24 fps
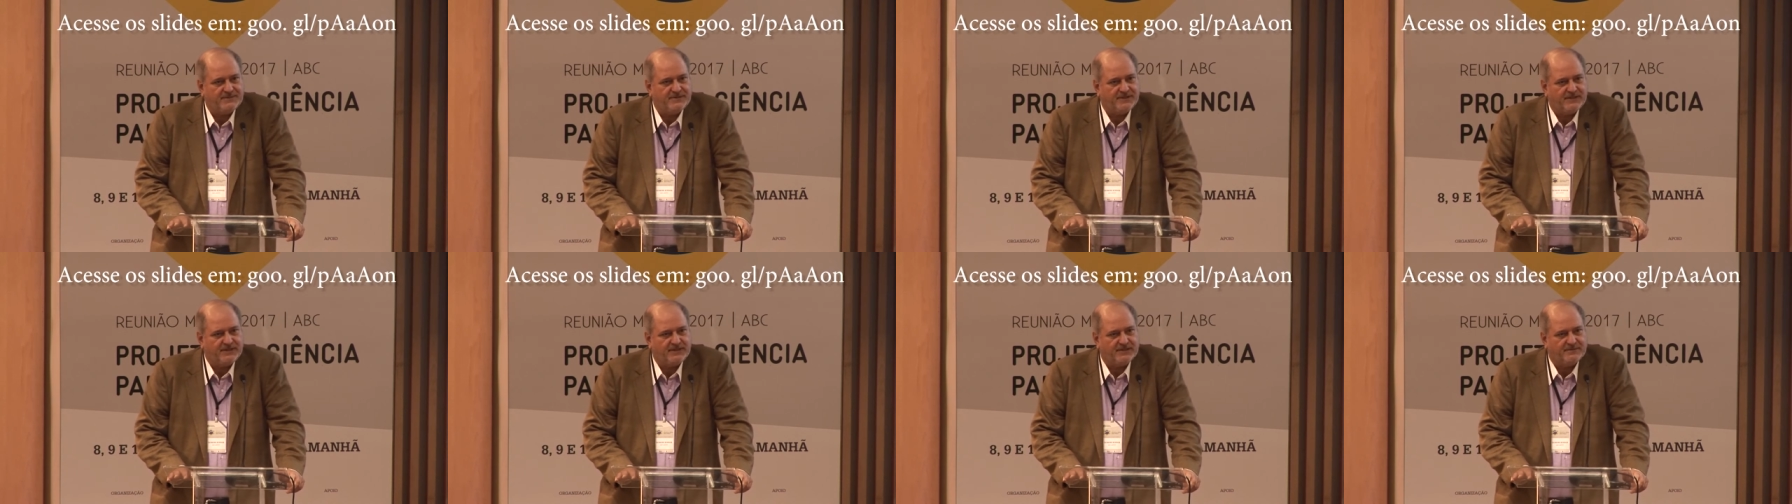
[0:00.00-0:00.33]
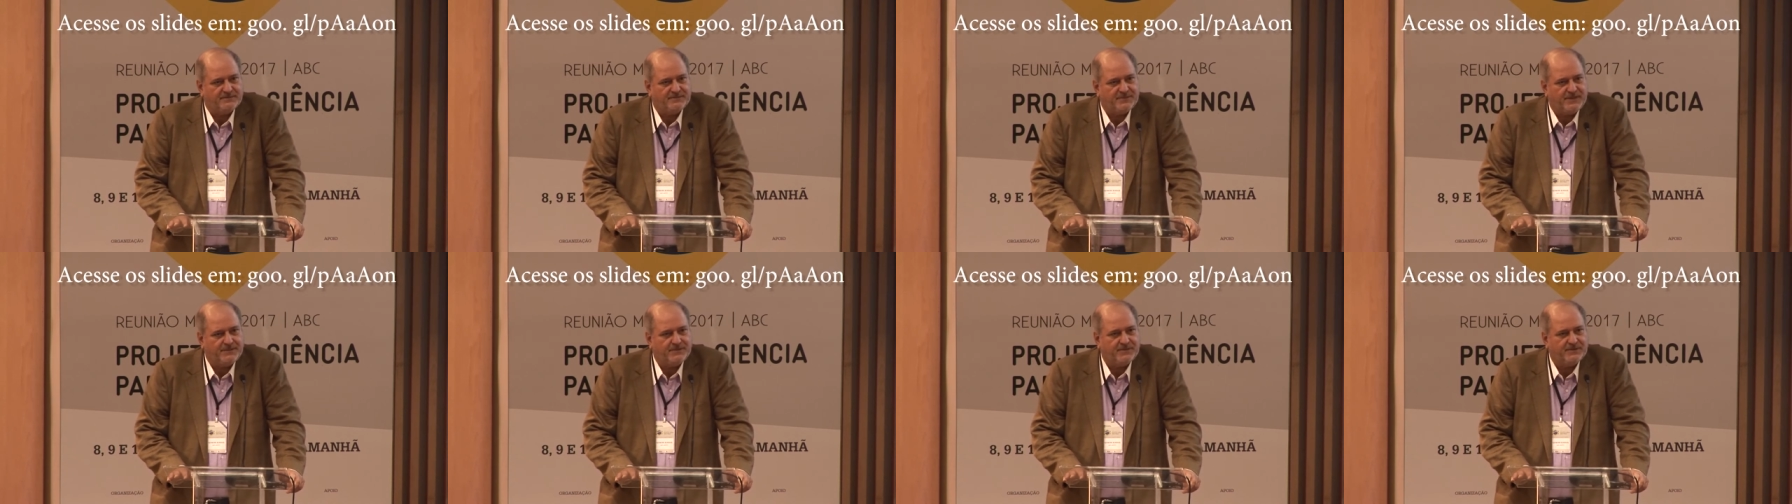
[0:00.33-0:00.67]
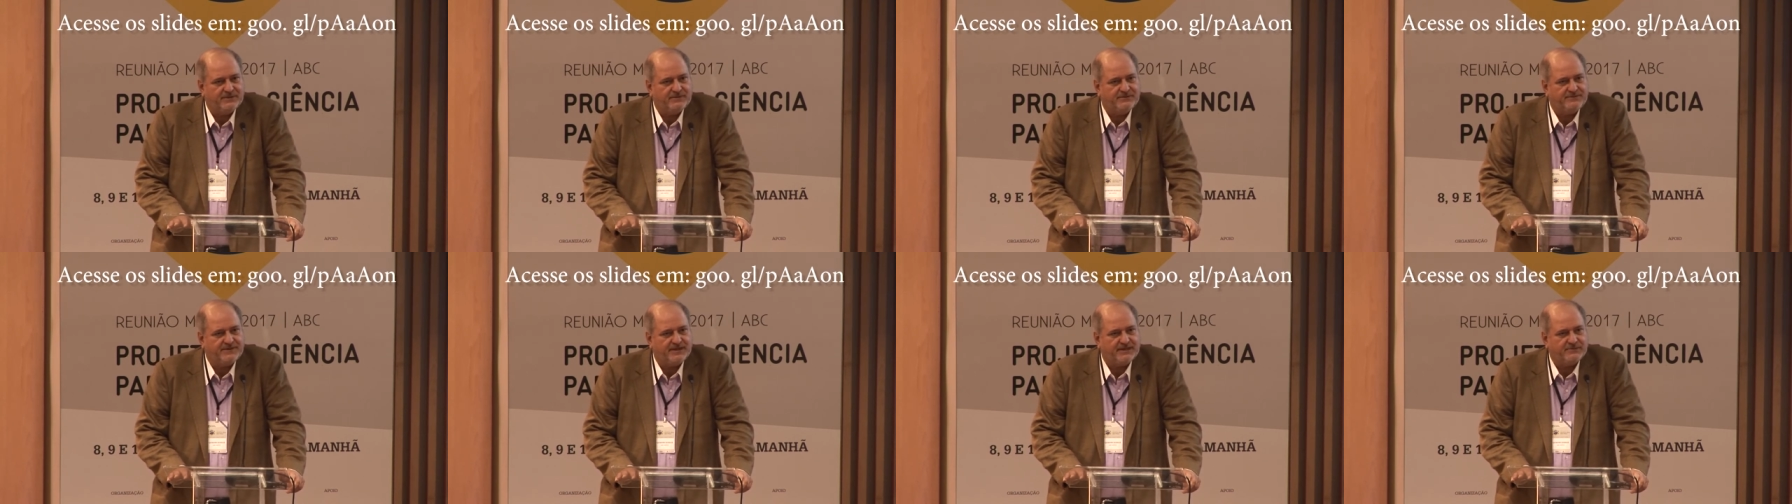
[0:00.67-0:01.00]
million
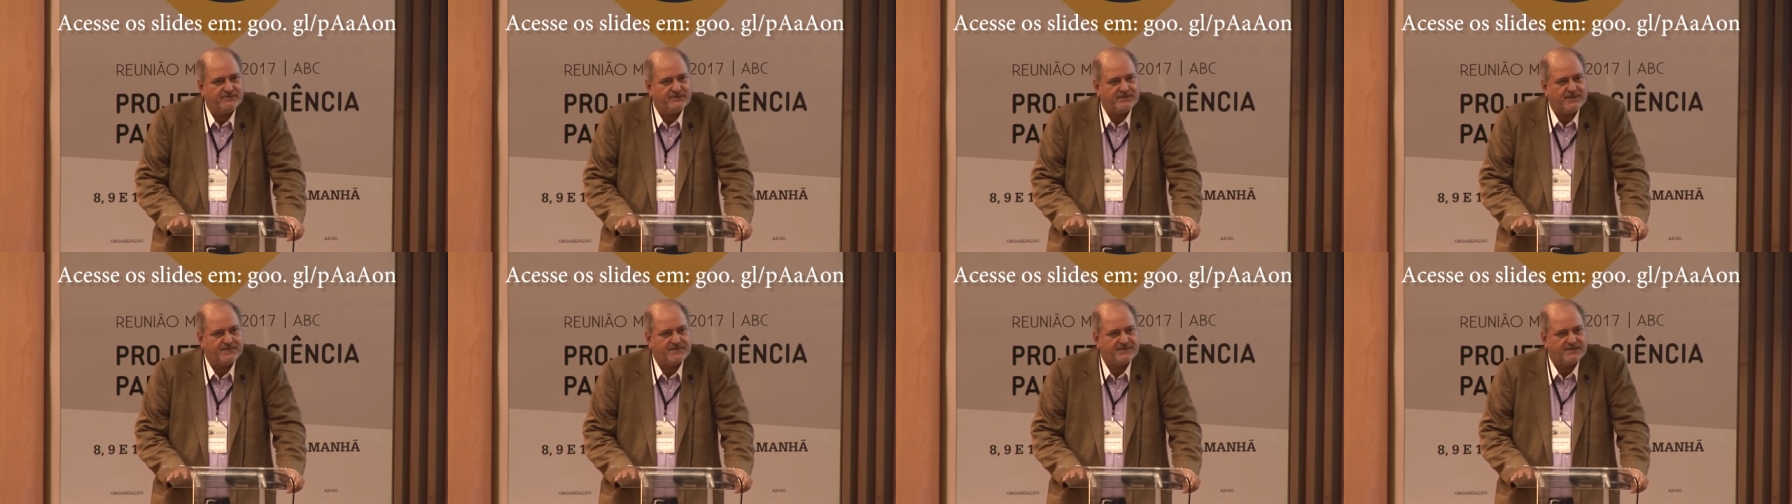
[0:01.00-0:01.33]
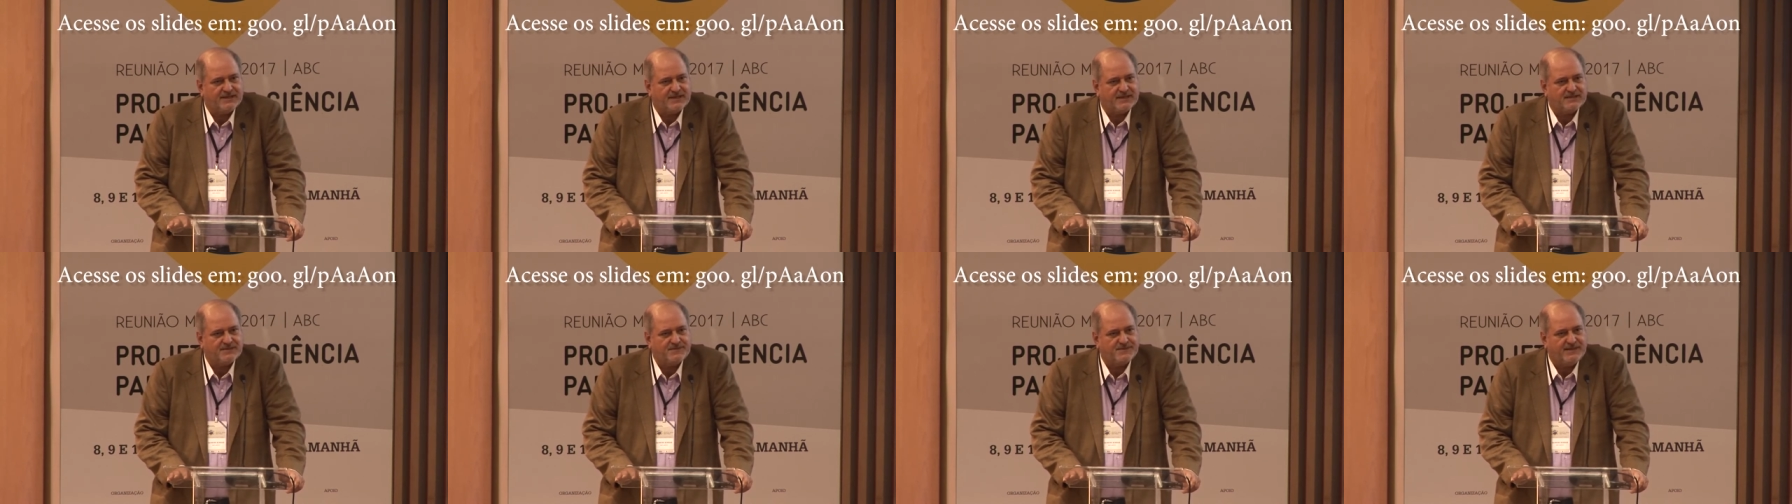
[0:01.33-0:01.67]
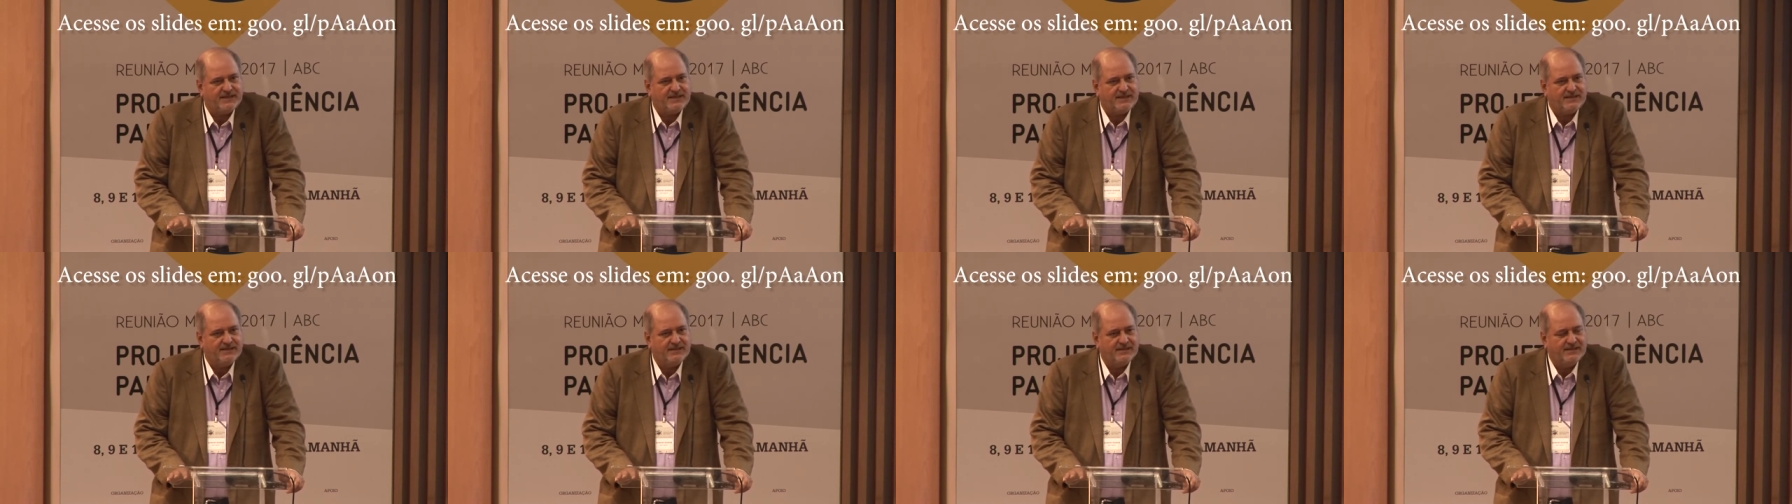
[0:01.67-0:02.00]
people infected with hepatitis
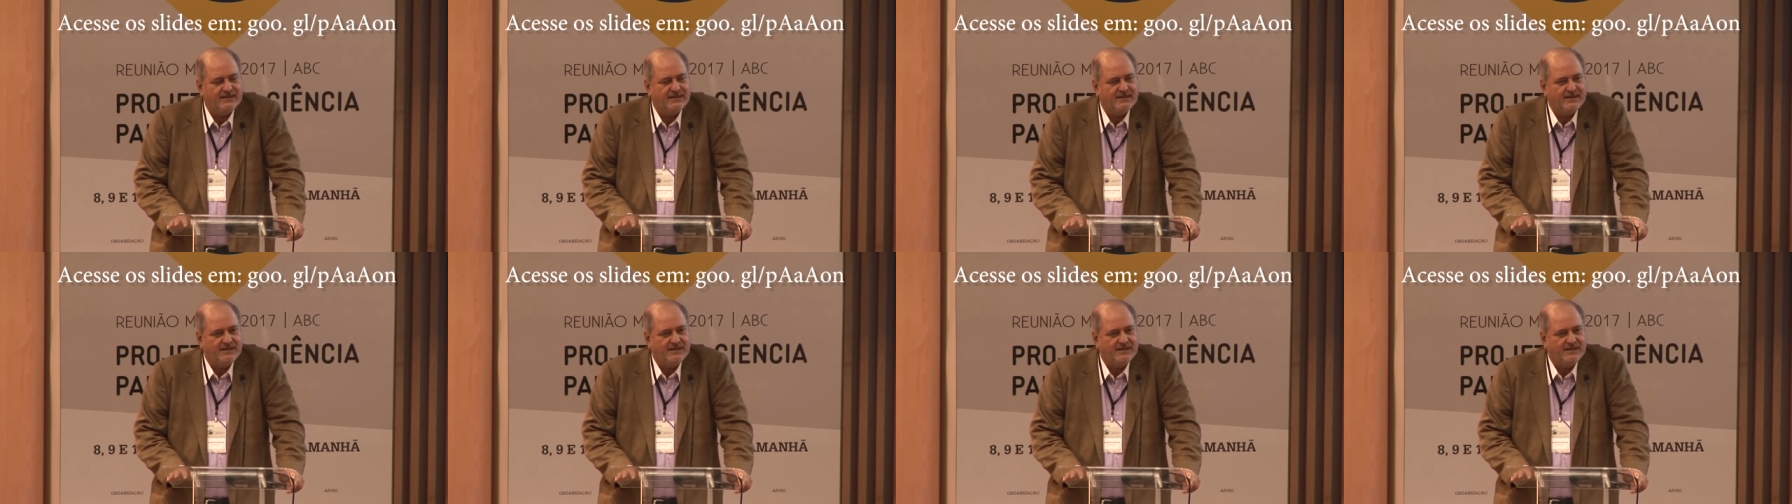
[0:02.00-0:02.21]
B